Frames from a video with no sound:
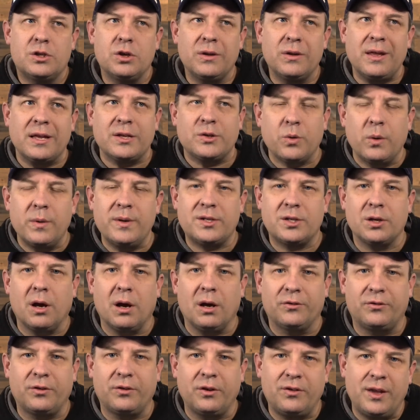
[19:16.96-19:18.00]
So that's what we
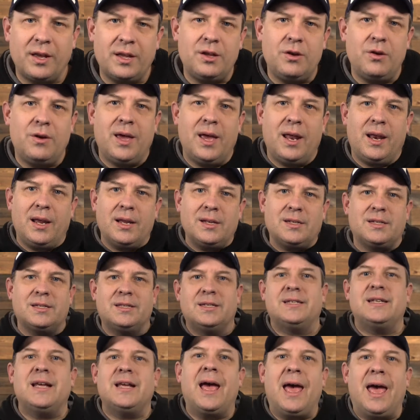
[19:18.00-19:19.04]
saw. So then you get
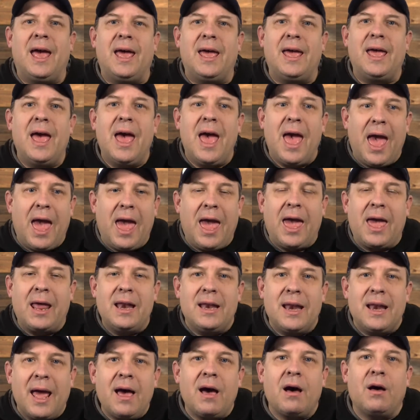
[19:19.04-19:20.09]
into the day,
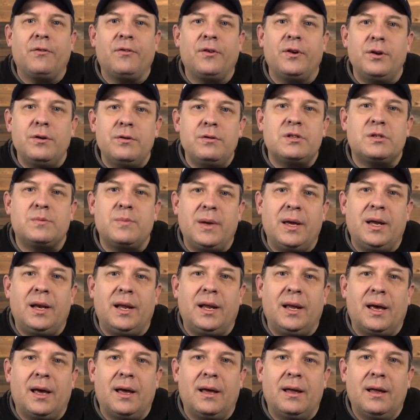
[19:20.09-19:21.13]
and now the news
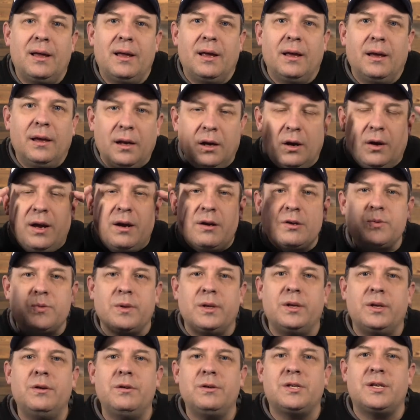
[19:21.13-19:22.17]
media, here's
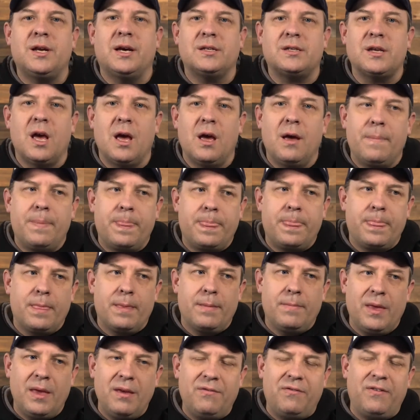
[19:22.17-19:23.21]
what the news does.
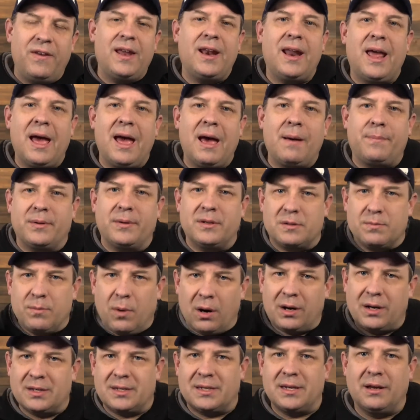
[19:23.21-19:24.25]
Event happens,
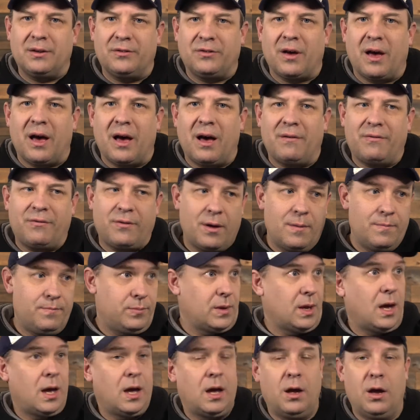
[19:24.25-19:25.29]
market sells off,
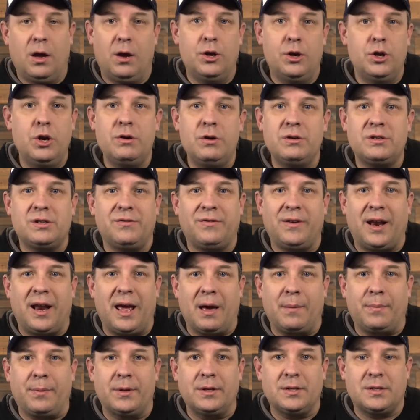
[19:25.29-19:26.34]
news
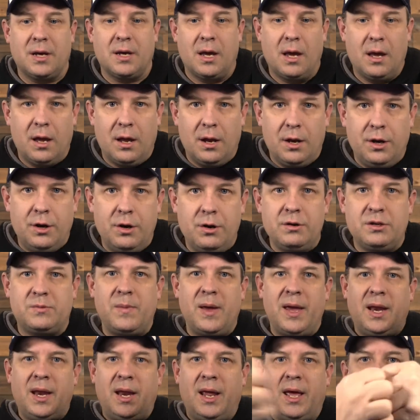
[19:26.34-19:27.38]
event happens,
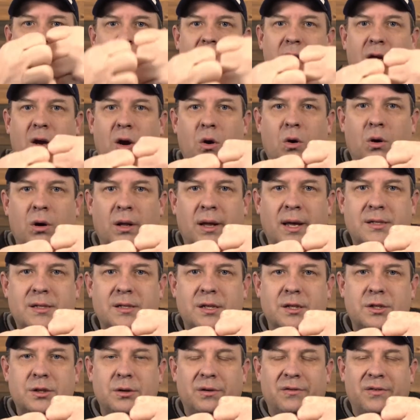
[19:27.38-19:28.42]
news media
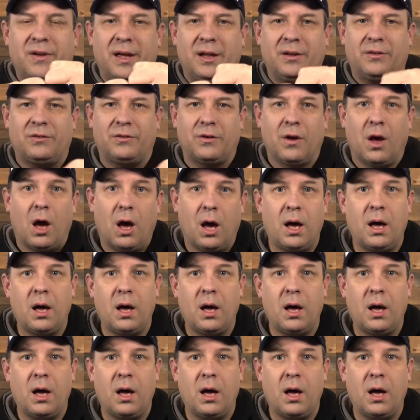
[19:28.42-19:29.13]
correlates the two events.